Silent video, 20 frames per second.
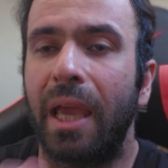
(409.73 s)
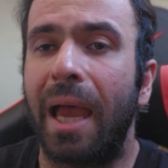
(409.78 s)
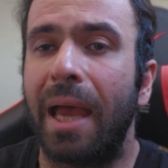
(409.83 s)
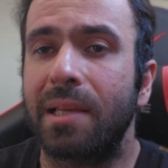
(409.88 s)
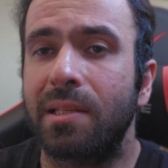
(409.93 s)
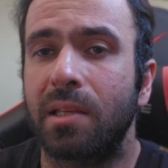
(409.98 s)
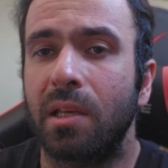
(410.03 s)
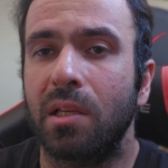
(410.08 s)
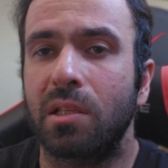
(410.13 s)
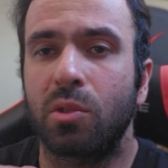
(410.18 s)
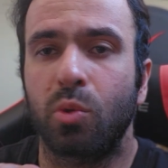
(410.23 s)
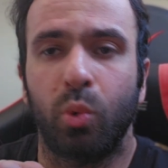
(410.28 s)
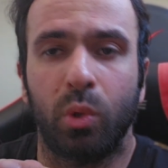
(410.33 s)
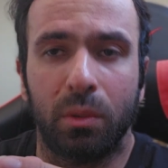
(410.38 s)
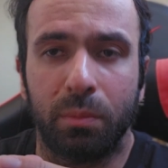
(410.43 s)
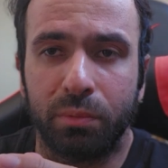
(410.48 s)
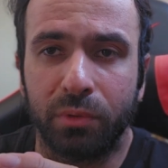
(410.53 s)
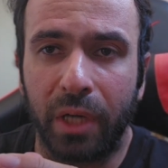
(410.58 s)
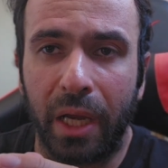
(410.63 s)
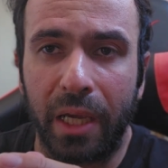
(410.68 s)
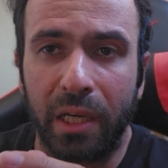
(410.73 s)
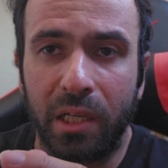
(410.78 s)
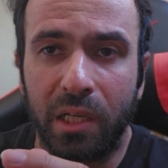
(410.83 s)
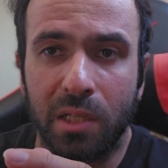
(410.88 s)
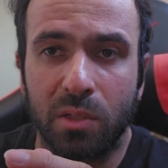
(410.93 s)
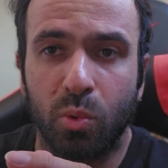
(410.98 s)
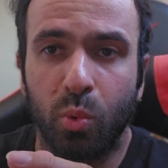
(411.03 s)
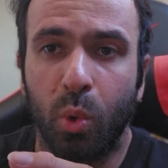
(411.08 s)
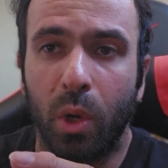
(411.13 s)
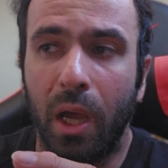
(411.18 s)
assets will break
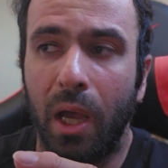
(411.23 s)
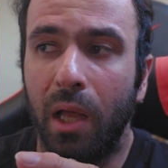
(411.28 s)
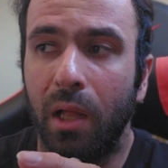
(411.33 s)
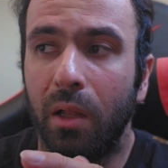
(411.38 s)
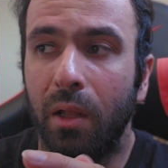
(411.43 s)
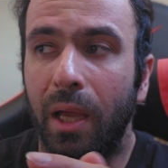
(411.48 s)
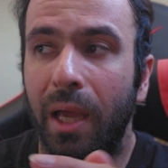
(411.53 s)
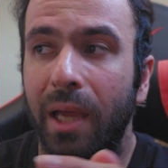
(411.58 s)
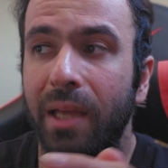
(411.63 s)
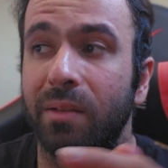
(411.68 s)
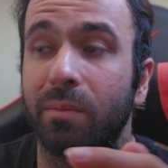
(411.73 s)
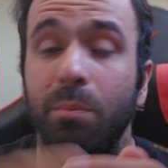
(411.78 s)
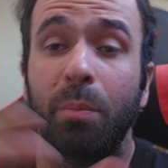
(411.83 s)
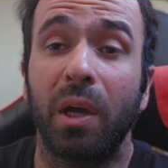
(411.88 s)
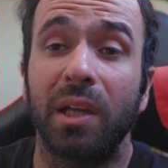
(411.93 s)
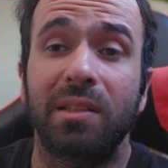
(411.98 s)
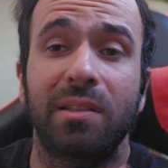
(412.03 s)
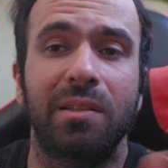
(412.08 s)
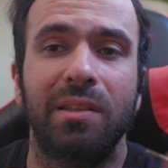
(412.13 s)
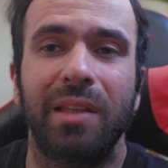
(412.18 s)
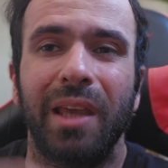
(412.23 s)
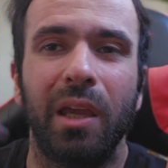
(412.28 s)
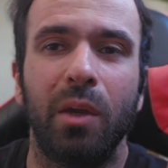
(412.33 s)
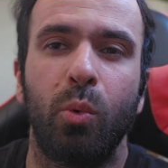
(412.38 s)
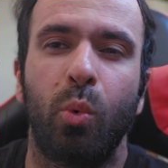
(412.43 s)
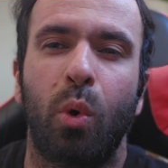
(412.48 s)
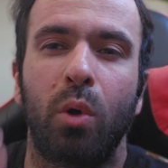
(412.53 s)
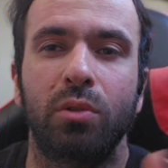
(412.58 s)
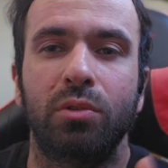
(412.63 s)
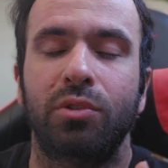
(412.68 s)
as well, but they
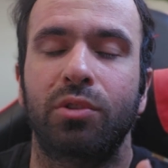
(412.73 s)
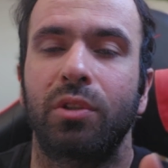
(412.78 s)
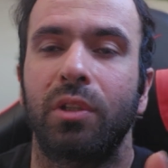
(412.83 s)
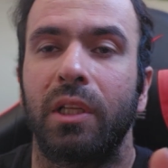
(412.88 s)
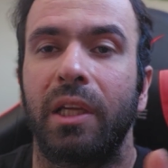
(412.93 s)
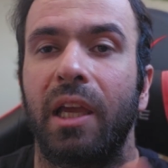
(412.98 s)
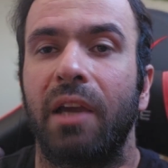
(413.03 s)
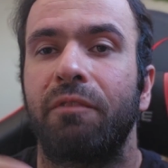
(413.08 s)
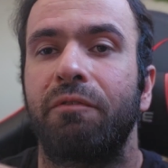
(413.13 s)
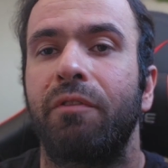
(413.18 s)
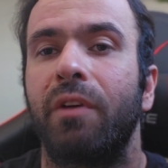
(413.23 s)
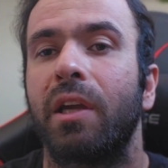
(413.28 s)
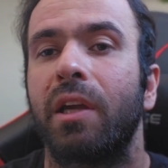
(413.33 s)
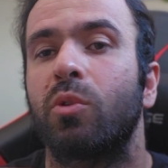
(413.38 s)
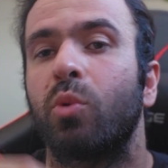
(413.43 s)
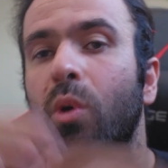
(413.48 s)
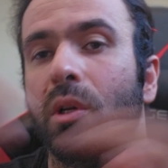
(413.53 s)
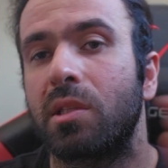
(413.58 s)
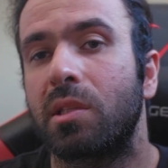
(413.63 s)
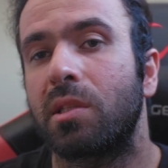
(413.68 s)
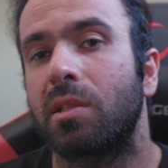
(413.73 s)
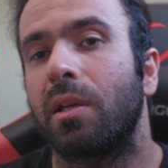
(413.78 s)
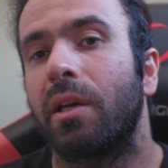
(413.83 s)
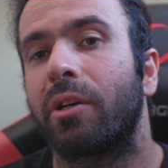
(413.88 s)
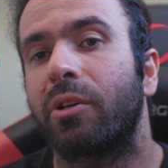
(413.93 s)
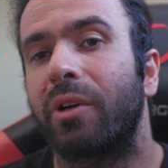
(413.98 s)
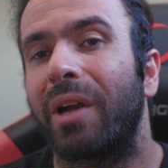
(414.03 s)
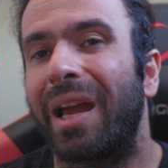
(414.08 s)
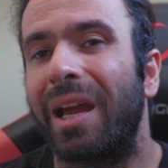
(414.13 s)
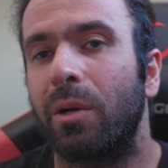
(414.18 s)
won't really affect what's
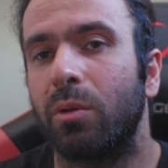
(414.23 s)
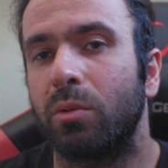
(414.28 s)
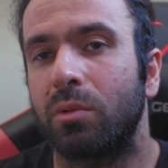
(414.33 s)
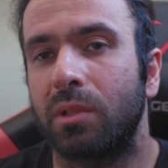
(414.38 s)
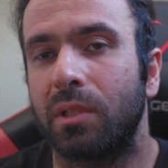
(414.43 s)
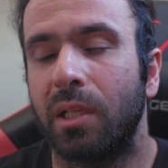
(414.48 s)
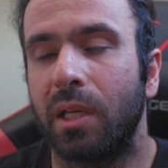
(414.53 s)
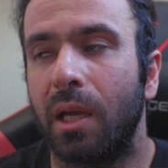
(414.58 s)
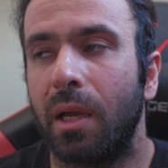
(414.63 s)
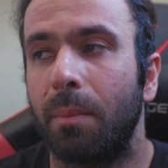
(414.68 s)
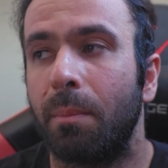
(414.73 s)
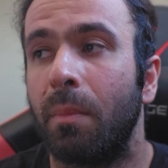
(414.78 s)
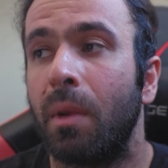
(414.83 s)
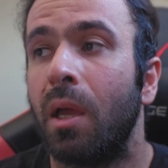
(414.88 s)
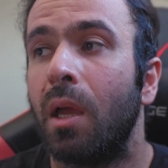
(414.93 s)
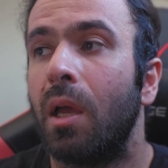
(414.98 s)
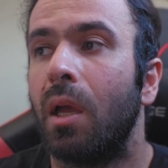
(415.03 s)
around them.